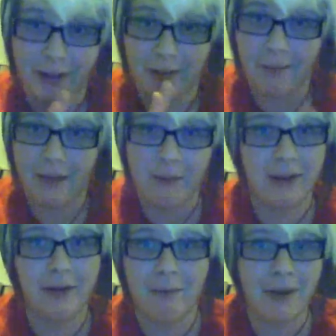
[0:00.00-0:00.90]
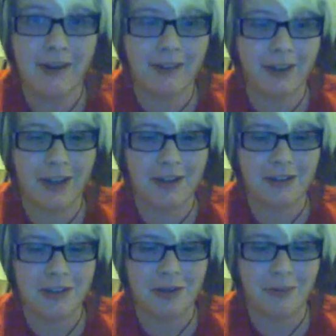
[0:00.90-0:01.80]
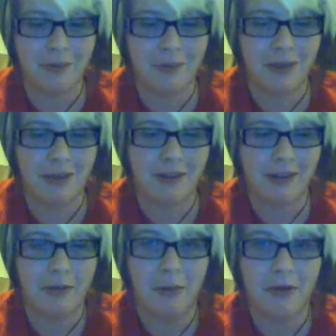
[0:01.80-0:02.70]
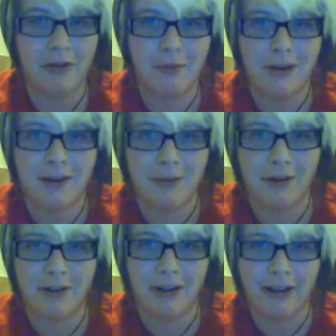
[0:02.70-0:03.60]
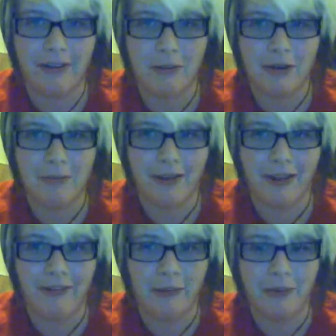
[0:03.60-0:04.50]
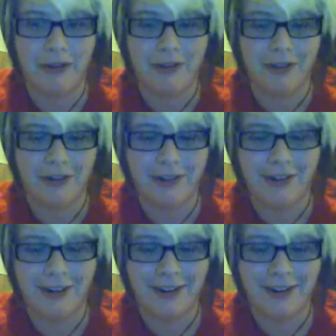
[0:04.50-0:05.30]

Sorry. I'm in an amazing relationship with the most amazing person I'll ever meet in my life, I'm pretty sure.